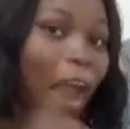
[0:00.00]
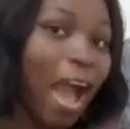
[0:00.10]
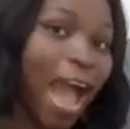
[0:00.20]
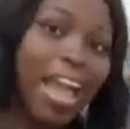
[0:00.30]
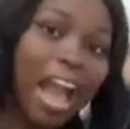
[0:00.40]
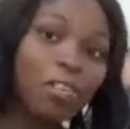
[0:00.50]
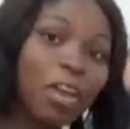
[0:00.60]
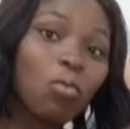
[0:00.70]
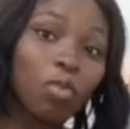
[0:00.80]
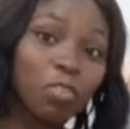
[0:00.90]
I have
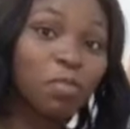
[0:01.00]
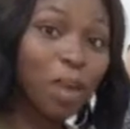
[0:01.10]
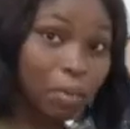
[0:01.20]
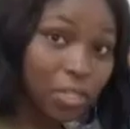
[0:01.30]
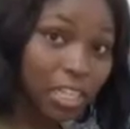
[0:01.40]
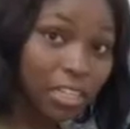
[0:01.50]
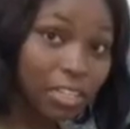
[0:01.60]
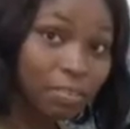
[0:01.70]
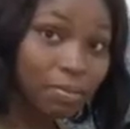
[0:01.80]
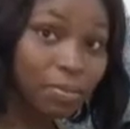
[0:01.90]
a woven fabric,
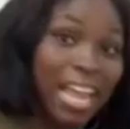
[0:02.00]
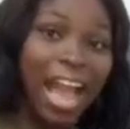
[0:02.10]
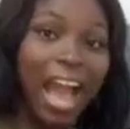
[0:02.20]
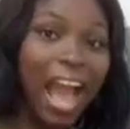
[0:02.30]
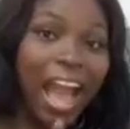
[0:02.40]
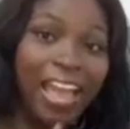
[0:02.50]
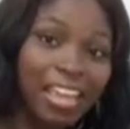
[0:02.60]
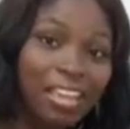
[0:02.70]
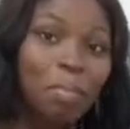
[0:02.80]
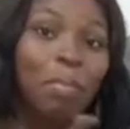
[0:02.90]

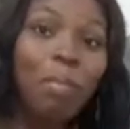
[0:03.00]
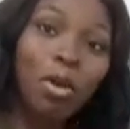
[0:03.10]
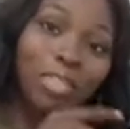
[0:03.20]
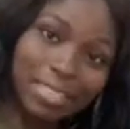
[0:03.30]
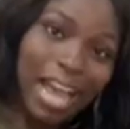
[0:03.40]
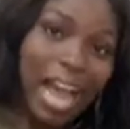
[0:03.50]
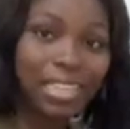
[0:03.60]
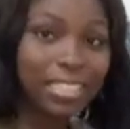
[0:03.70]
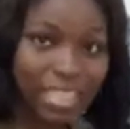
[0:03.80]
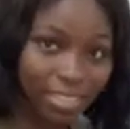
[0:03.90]
I must
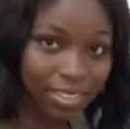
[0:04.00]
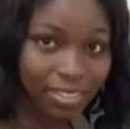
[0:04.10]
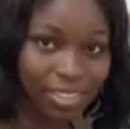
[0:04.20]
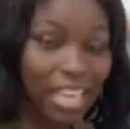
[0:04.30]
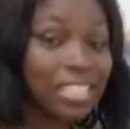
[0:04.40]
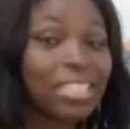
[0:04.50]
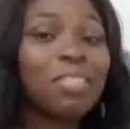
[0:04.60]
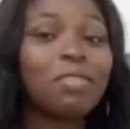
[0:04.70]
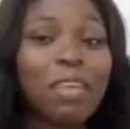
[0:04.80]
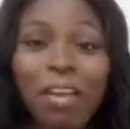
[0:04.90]
add ease. It is
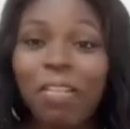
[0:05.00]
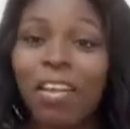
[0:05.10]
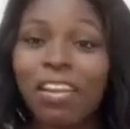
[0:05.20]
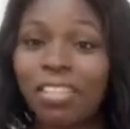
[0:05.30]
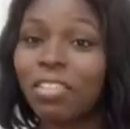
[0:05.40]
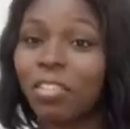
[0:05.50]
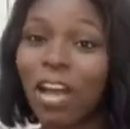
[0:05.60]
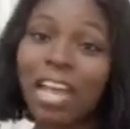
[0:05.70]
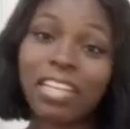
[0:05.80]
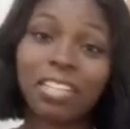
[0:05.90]
very, very necessary to
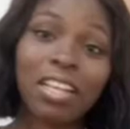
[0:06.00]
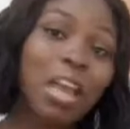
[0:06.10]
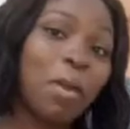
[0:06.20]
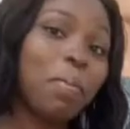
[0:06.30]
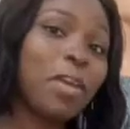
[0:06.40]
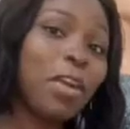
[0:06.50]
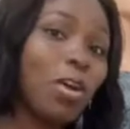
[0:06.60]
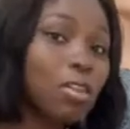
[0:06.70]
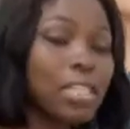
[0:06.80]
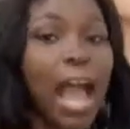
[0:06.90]
add ease
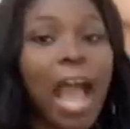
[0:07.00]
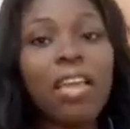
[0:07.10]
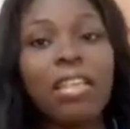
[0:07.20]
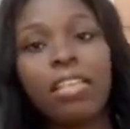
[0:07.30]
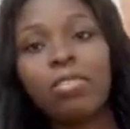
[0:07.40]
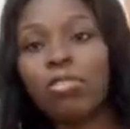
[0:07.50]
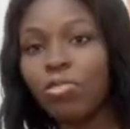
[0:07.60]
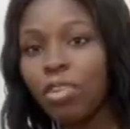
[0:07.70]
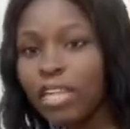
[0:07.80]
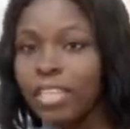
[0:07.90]
because I need to
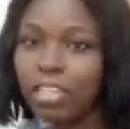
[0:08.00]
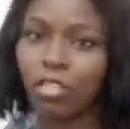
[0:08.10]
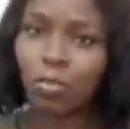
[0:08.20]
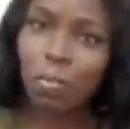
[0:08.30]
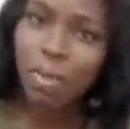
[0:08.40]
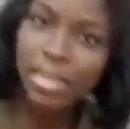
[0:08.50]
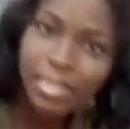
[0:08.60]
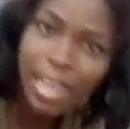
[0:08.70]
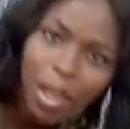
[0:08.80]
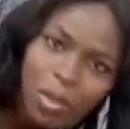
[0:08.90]
stretch, I need to bend
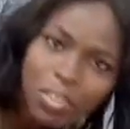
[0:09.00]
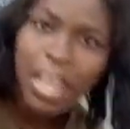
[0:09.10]
down,